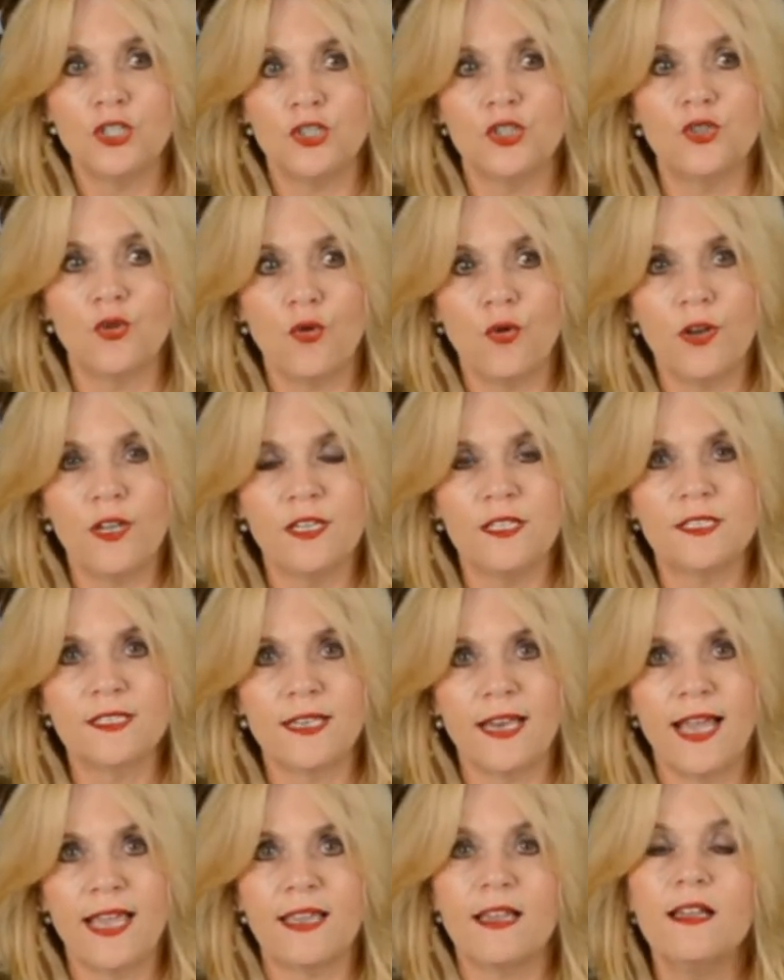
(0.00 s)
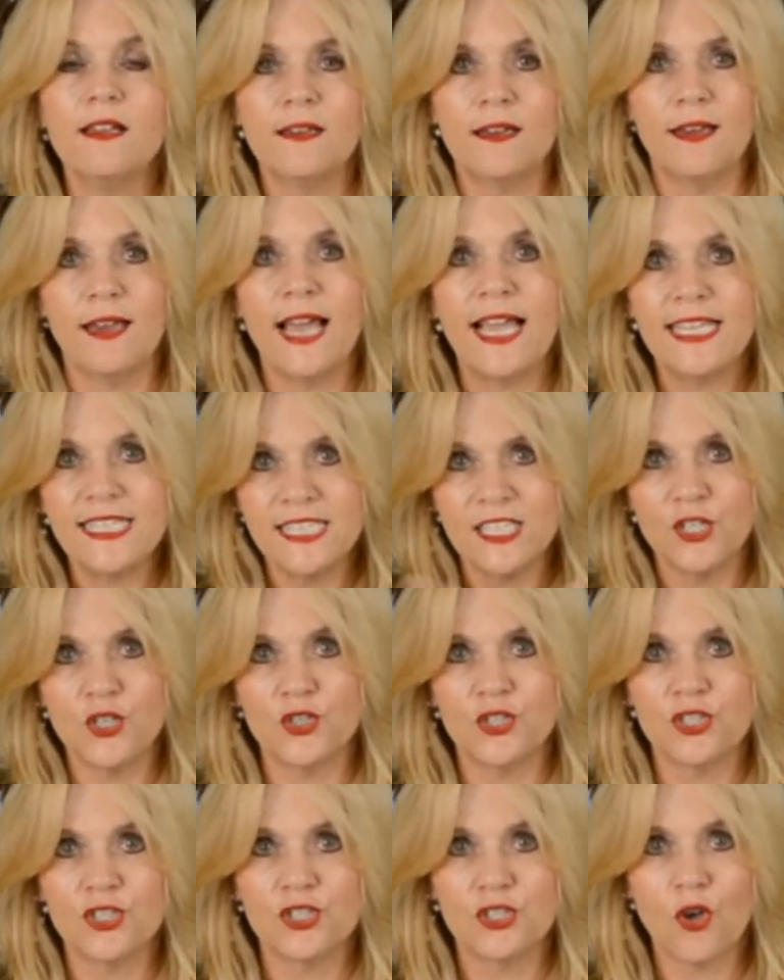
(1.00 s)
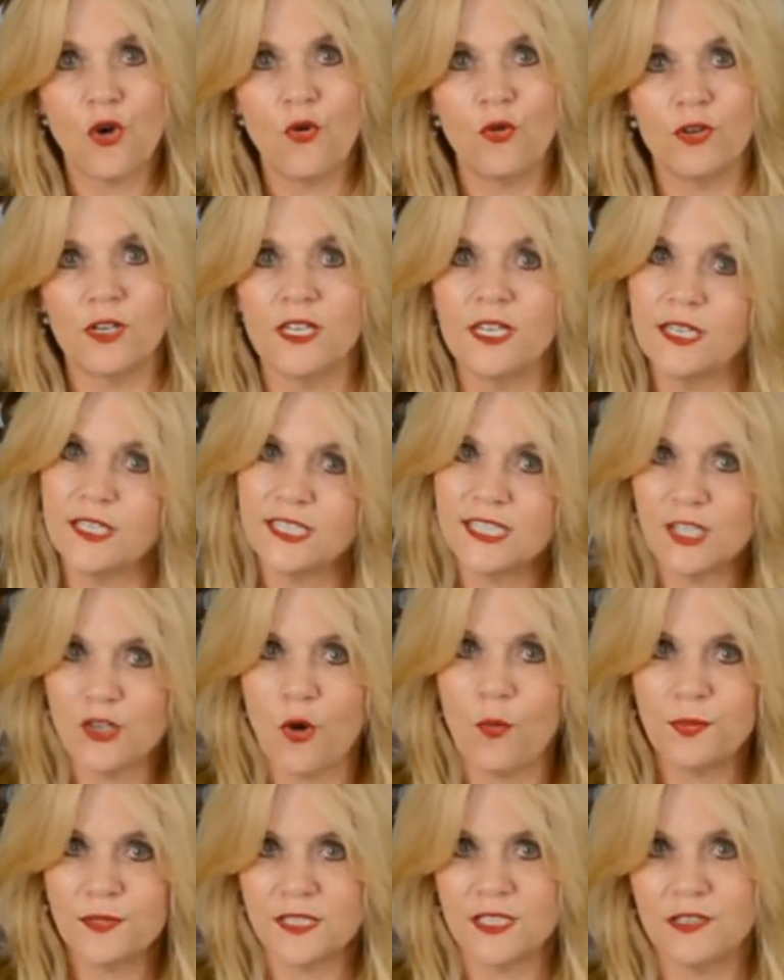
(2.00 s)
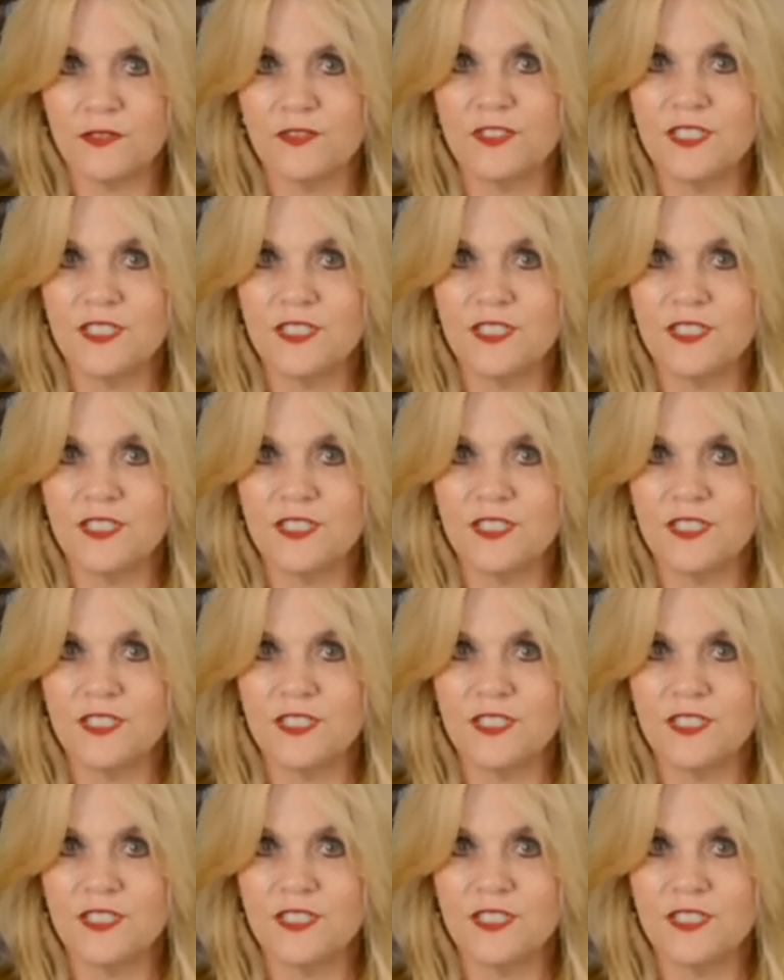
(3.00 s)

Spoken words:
Joy is like light in your soul, and it's the opposite